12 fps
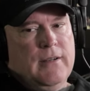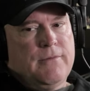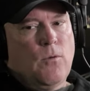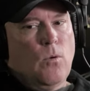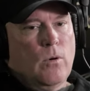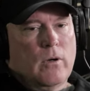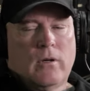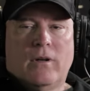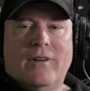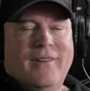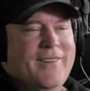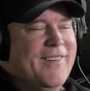for
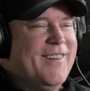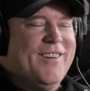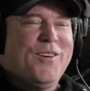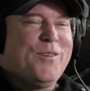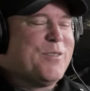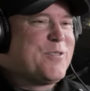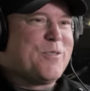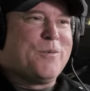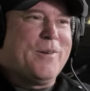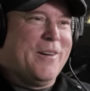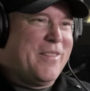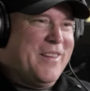ultra
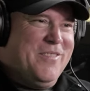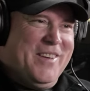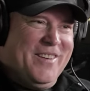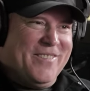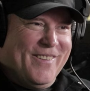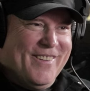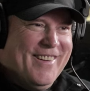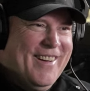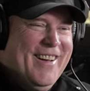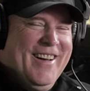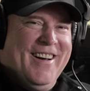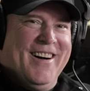wealthy people.
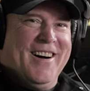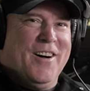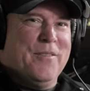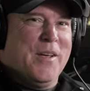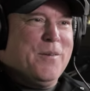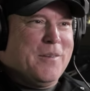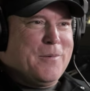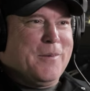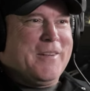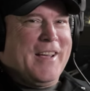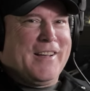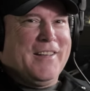He was
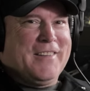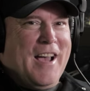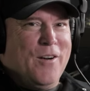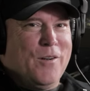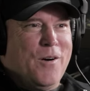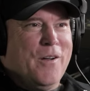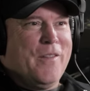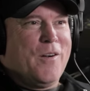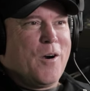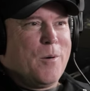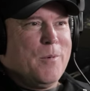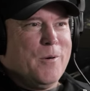able to take us out on the
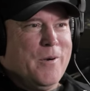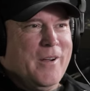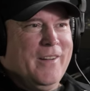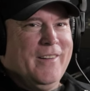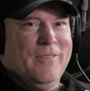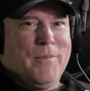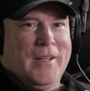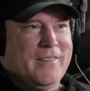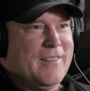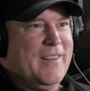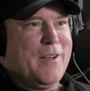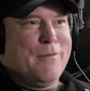harbor in
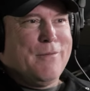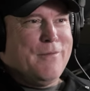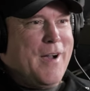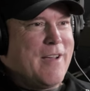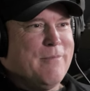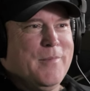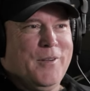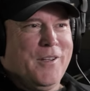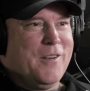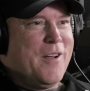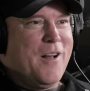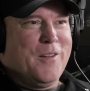basically a $5
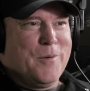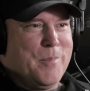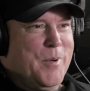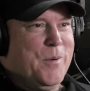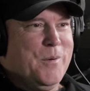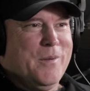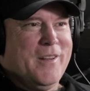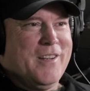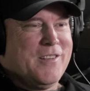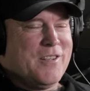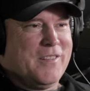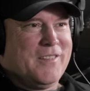million boat
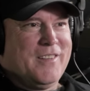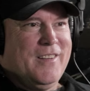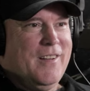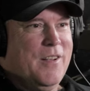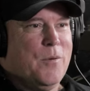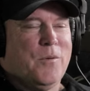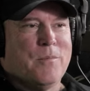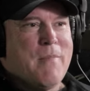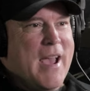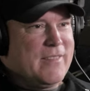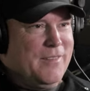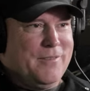that it was
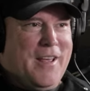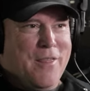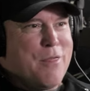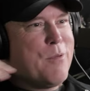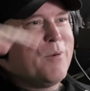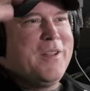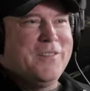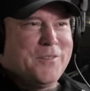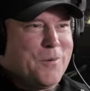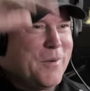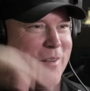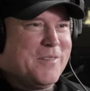massive, had 3
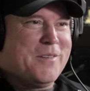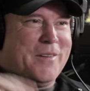stories